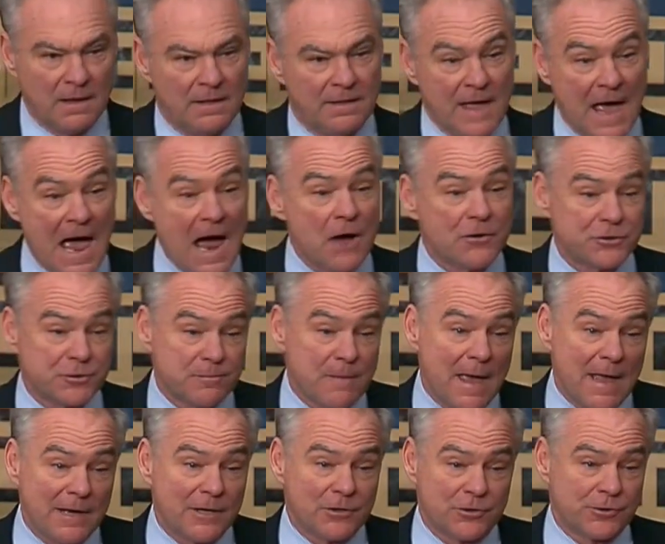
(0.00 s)
The House
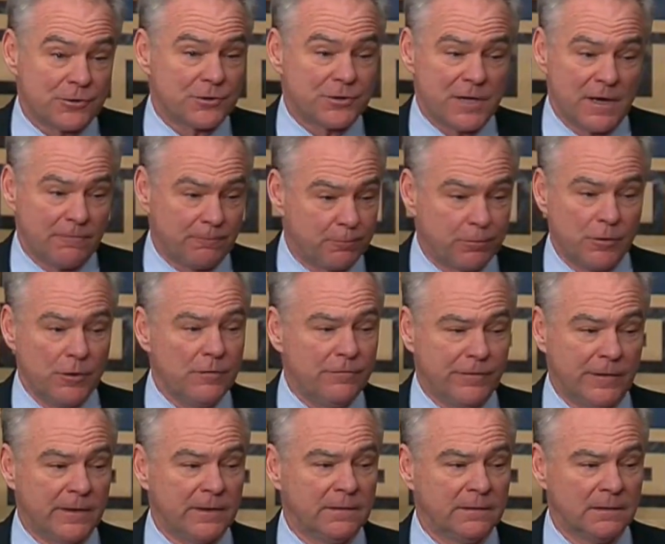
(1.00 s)
managers have
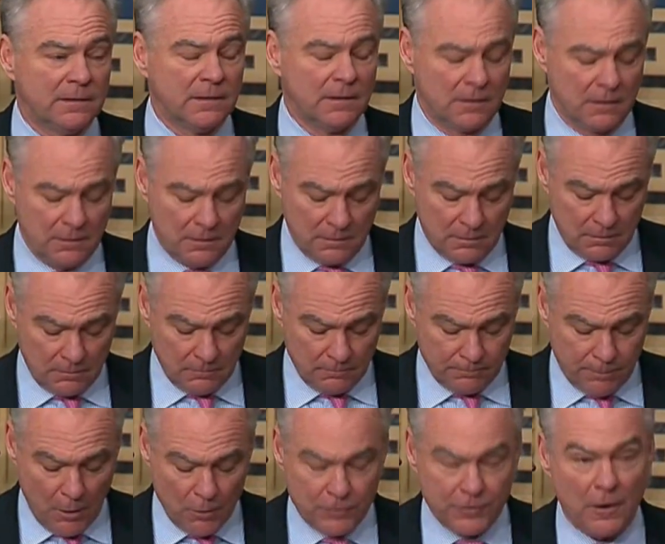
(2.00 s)
proven
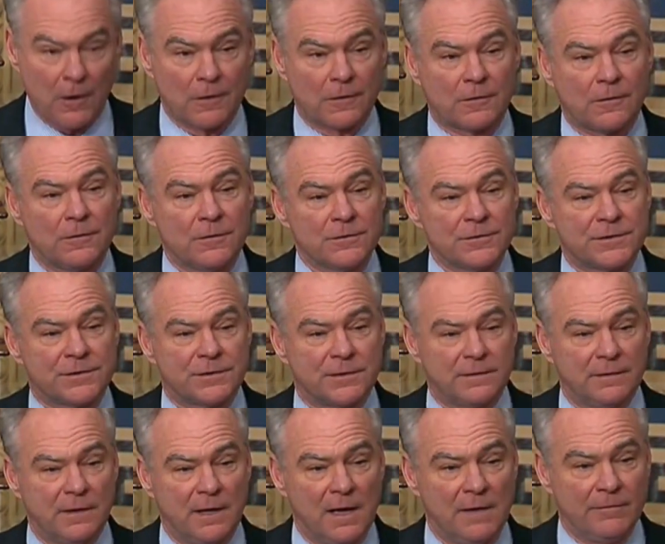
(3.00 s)
both articles
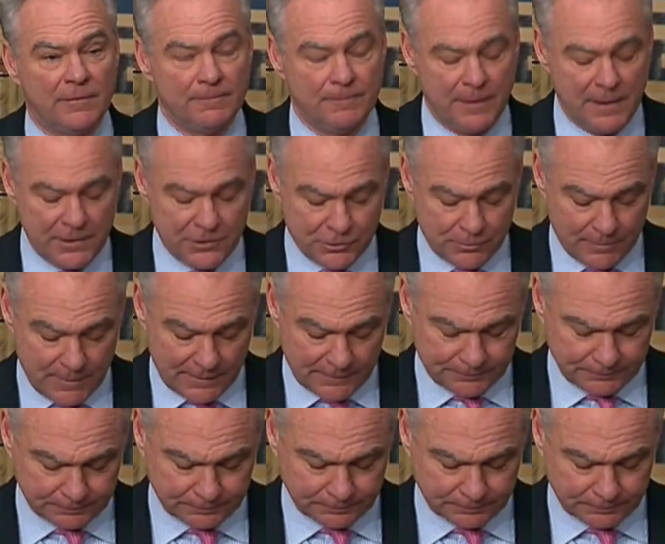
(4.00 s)
of impeachment.